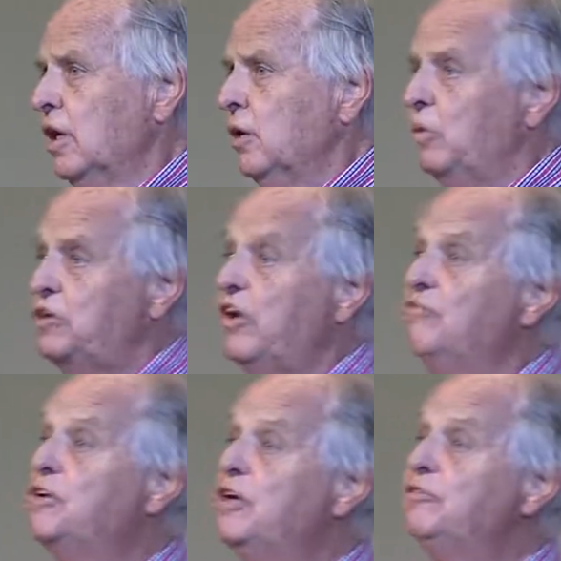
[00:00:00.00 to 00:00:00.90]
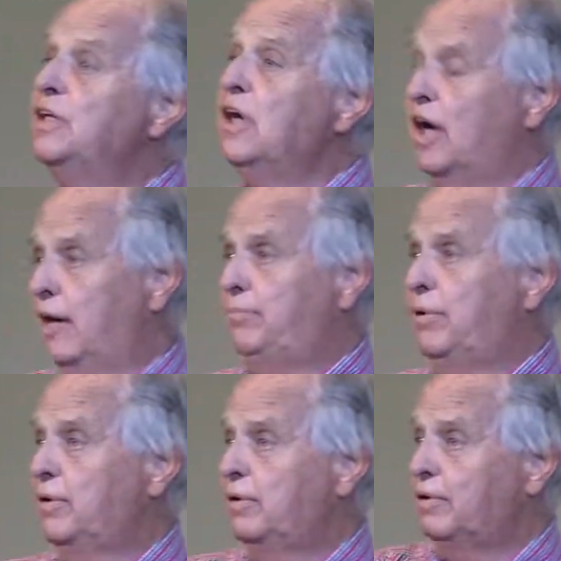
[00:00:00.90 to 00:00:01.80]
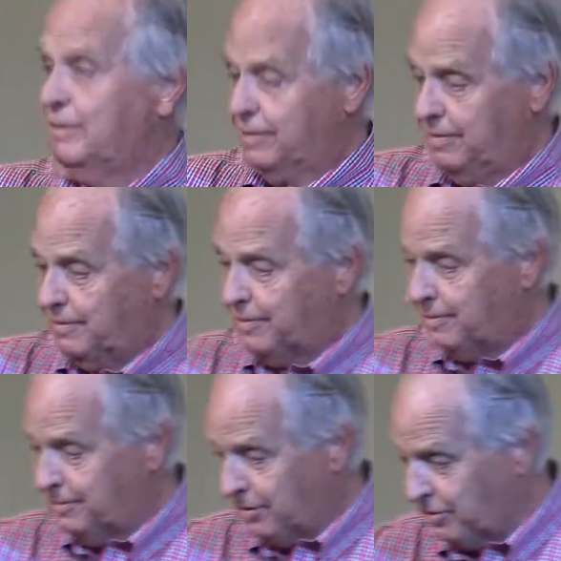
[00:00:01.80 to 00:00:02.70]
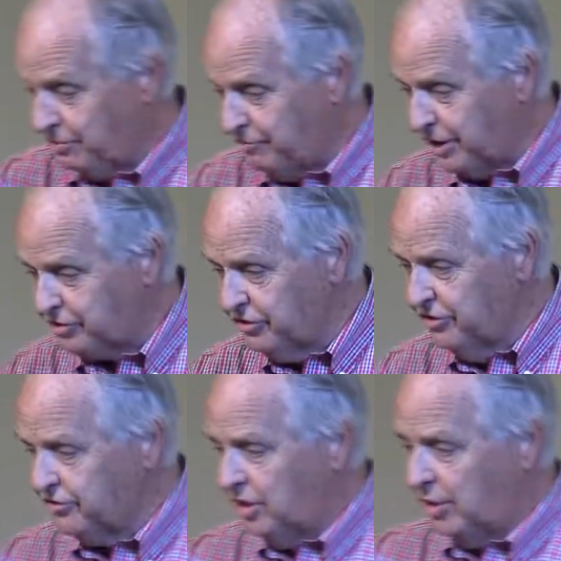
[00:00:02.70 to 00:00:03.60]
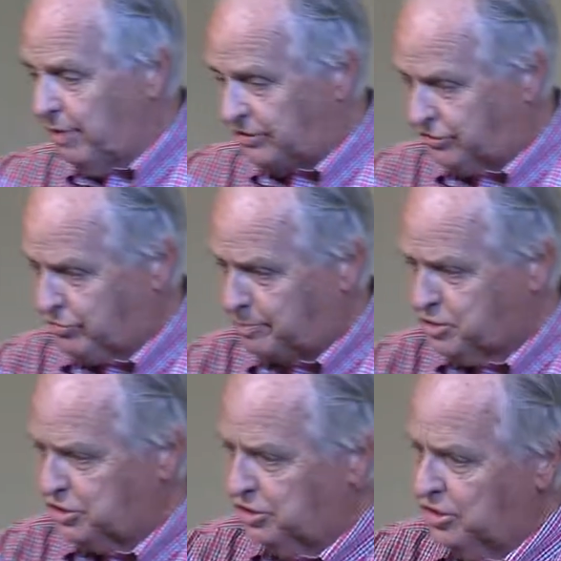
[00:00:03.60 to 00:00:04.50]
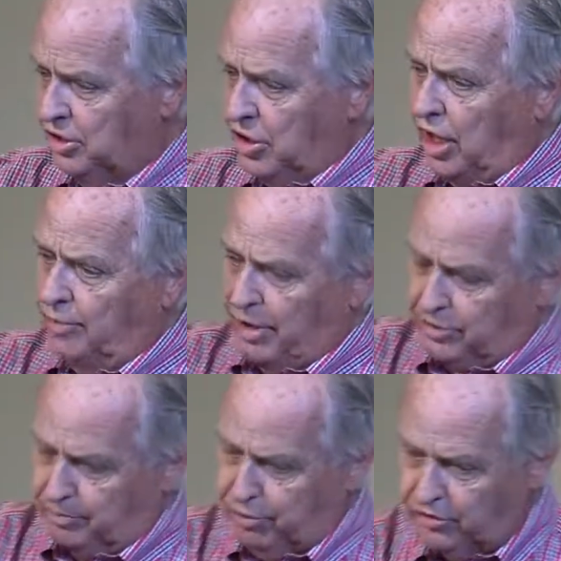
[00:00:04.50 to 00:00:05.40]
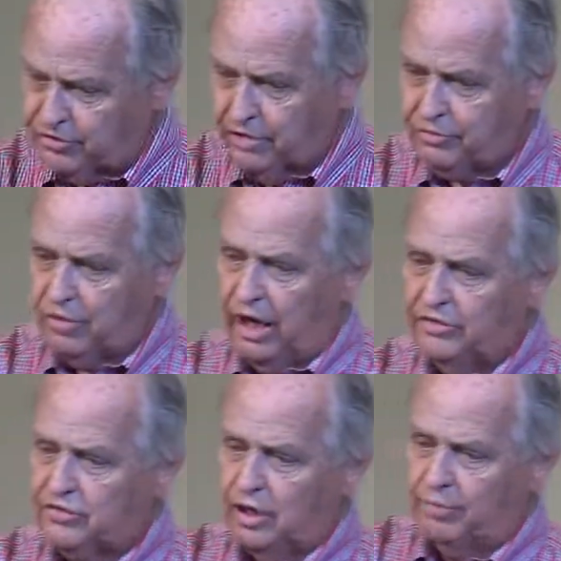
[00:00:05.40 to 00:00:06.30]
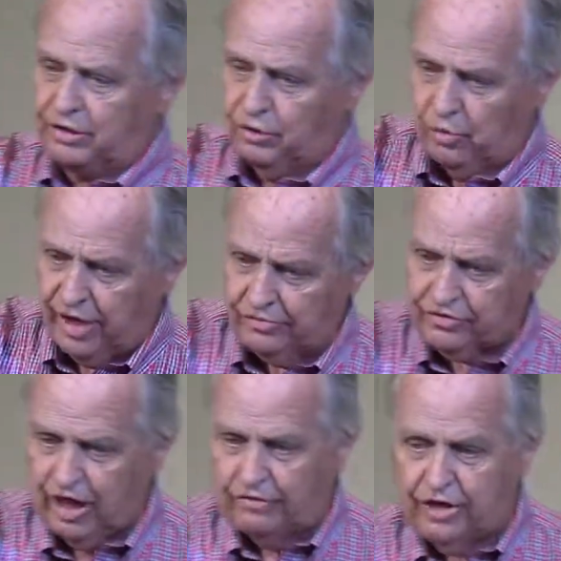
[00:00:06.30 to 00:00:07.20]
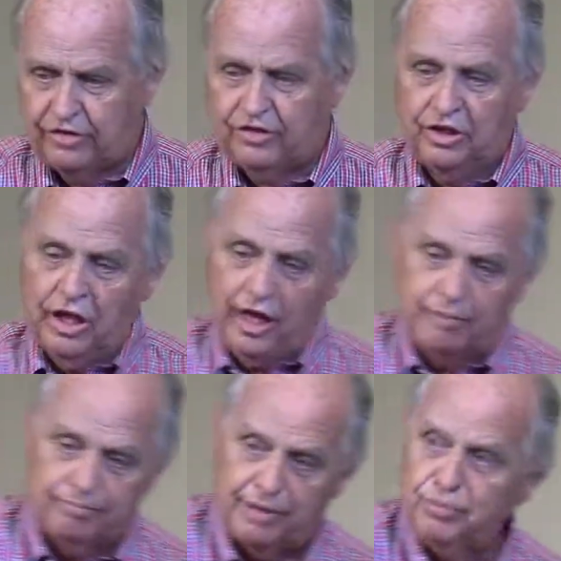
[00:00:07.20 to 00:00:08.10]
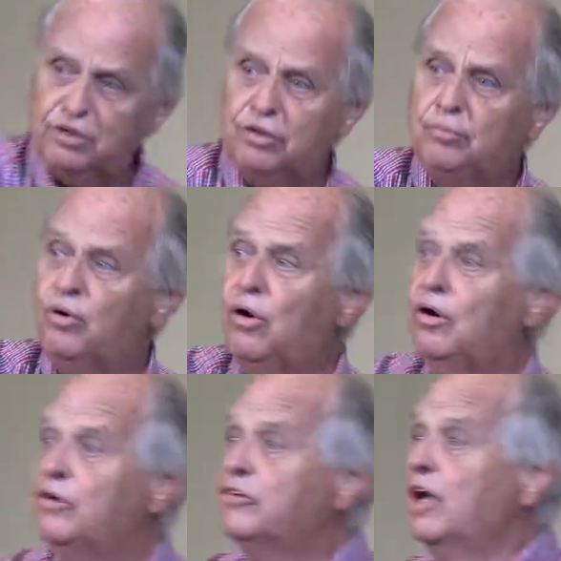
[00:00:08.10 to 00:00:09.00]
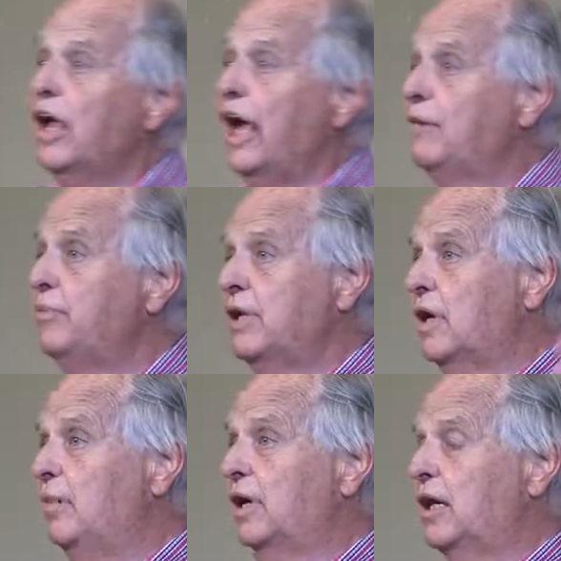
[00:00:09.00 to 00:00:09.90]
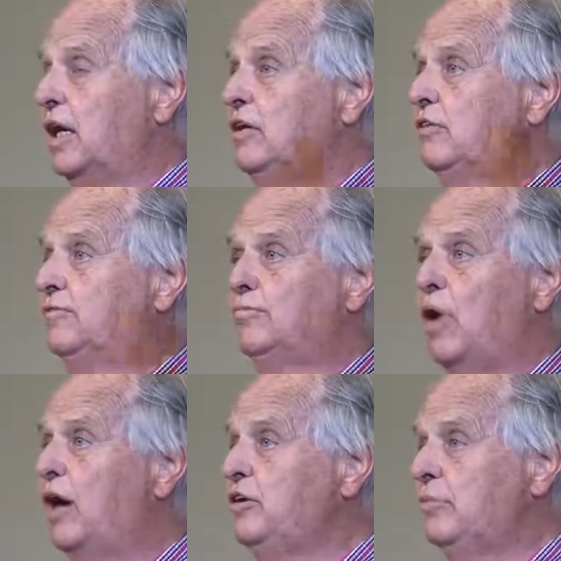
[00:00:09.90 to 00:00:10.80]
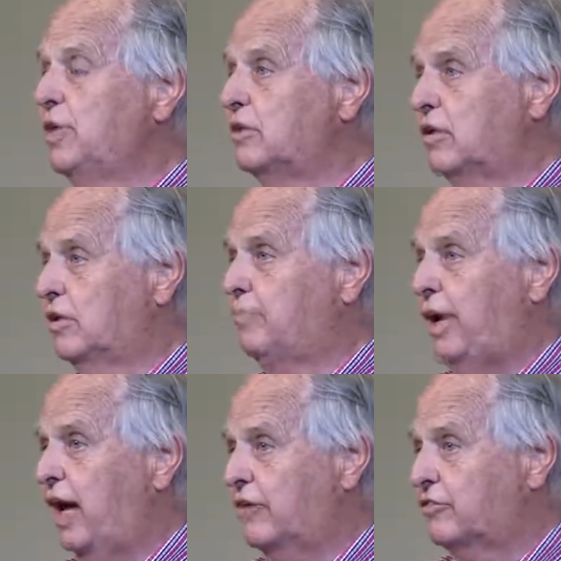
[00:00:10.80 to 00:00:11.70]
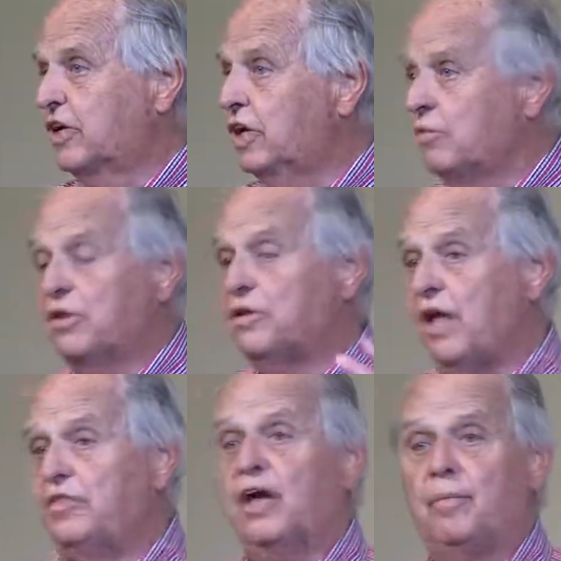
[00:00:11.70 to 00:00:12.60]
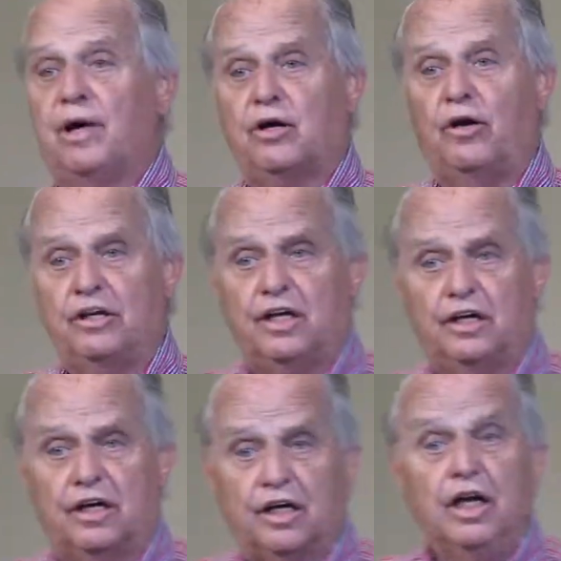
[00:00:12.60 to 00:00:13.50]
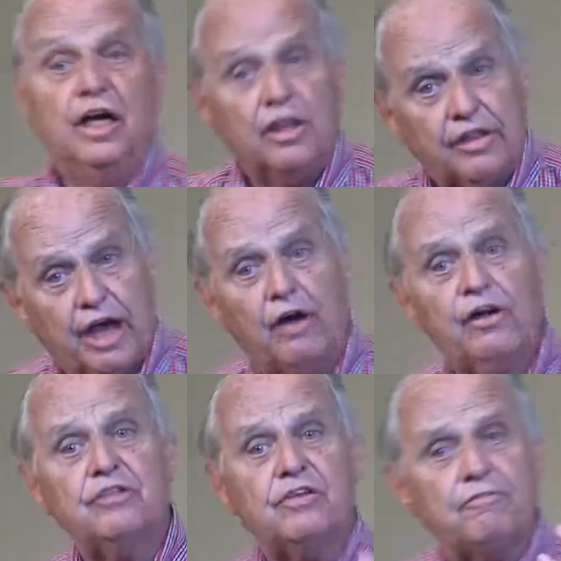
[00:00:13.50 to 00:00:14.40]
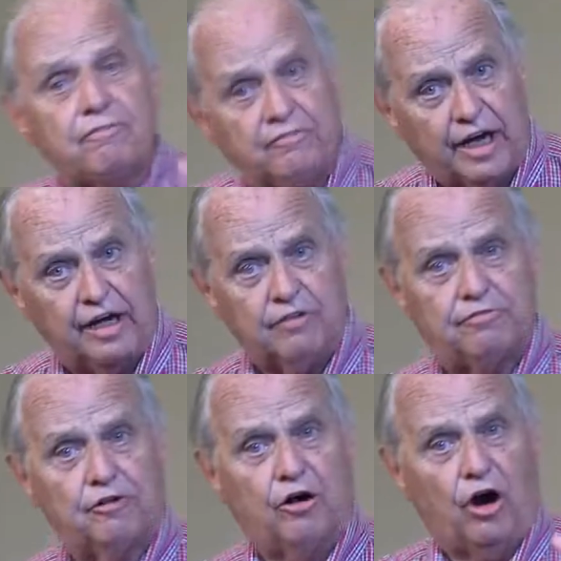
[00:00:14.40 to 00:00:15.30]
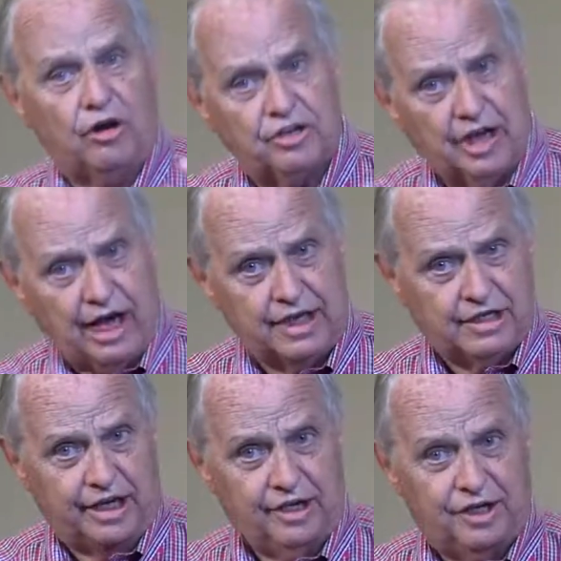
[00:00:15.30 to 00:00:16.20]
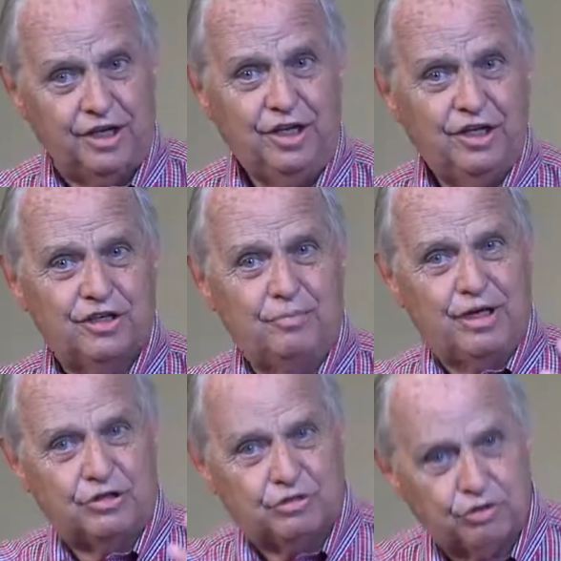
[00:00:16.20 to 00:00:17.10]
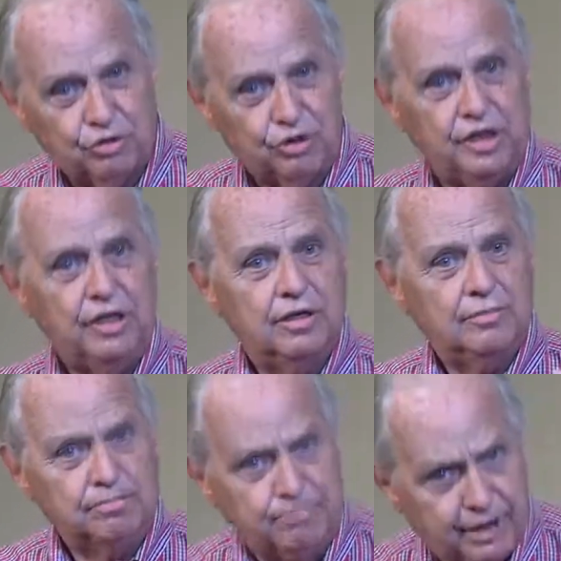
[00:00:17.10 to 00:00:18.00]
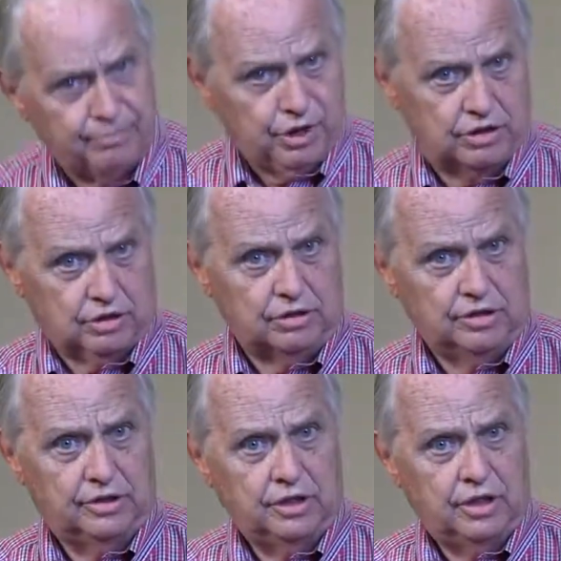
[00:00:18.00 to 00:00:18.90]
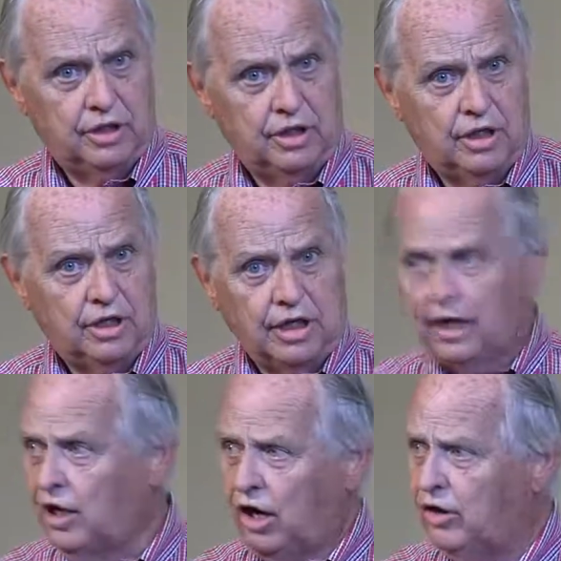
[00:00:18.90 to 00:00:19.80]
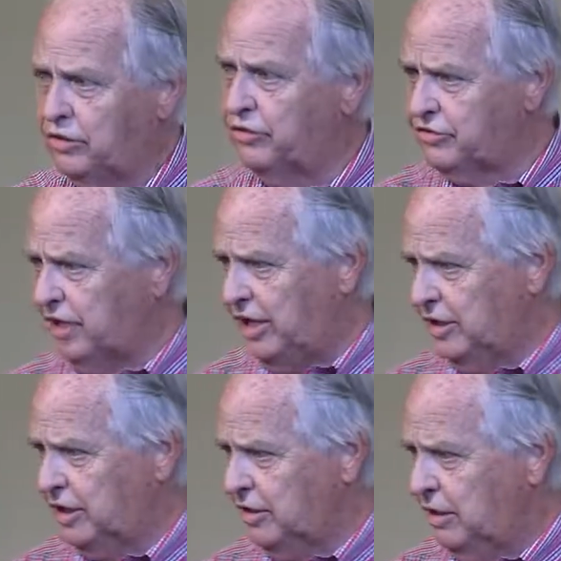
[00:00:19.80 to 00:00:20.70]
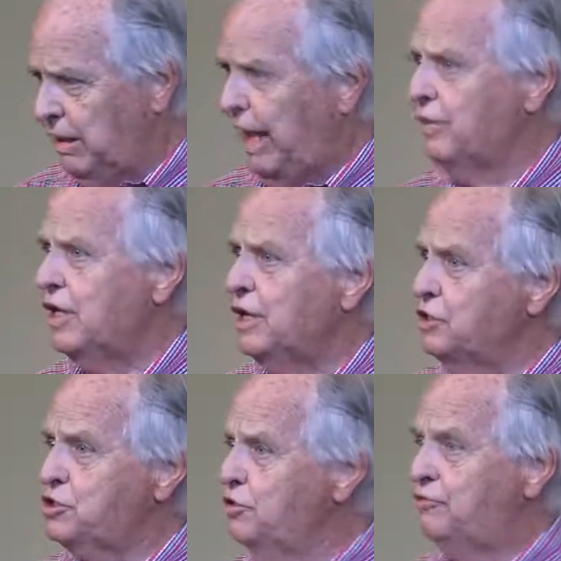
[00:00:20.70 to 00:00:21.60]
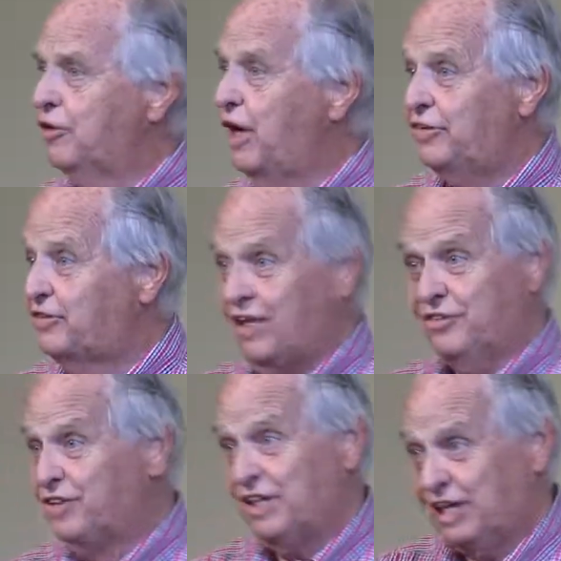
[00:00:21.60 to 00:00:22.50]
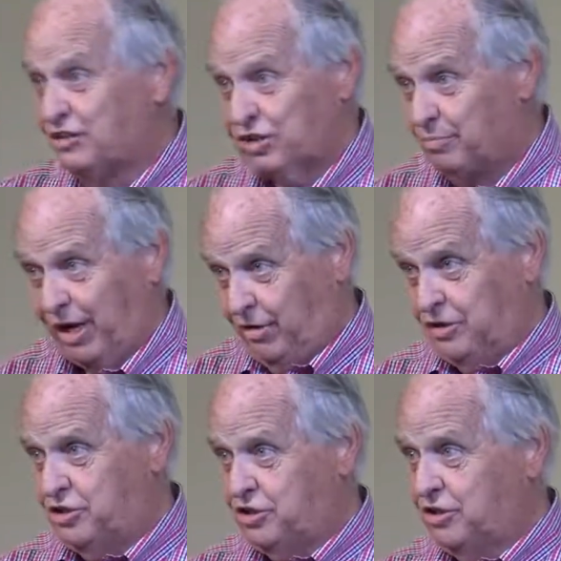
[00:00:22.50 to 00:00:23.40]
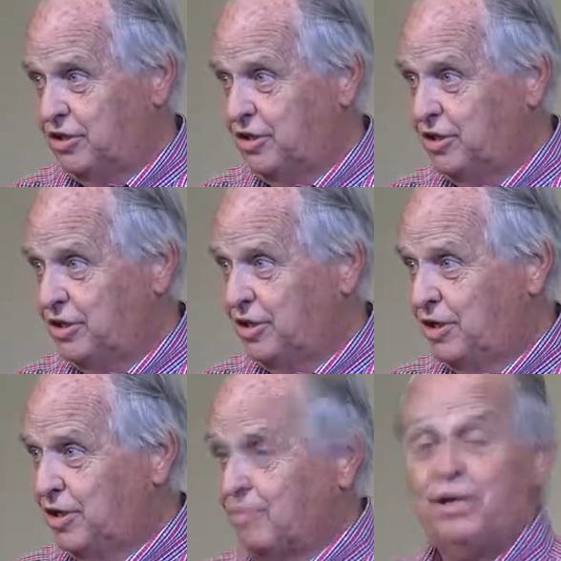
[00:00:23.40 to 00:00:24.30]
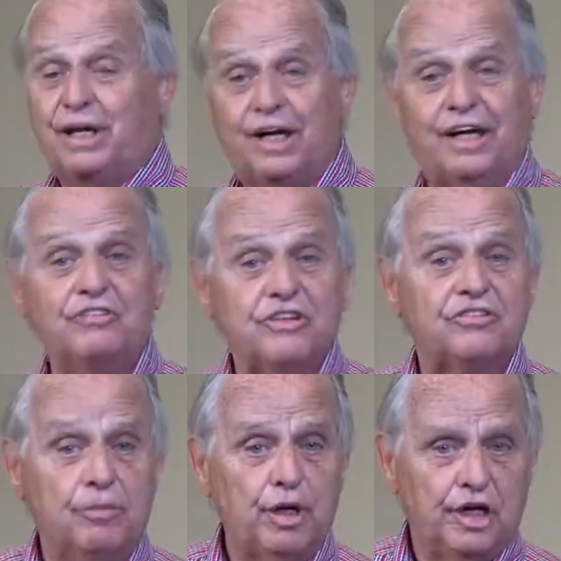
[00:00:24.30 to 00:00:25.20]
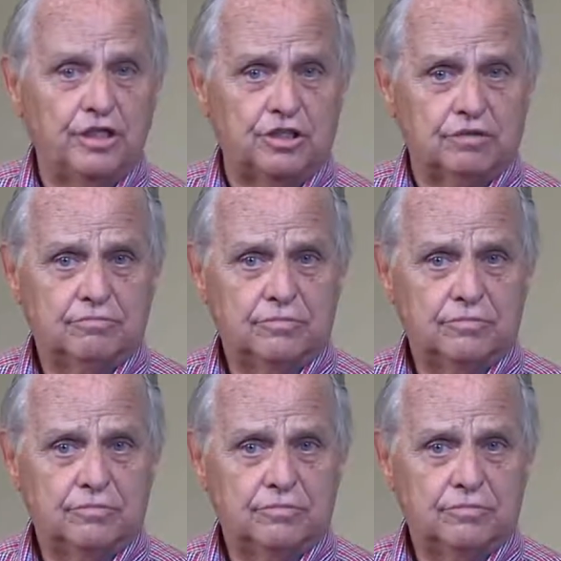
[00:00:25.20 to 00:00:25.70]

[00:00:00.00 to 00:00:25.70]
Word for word: which have given up their convictions about Scripture, about the person of Christ, about the way of salvation, and biblical morals, and become a kind of monument to the past with nothing about our identity. There is a fight for our identity to be truly biblical in our understanding. And the issue for us isn't intermarriage, but it is assimilation.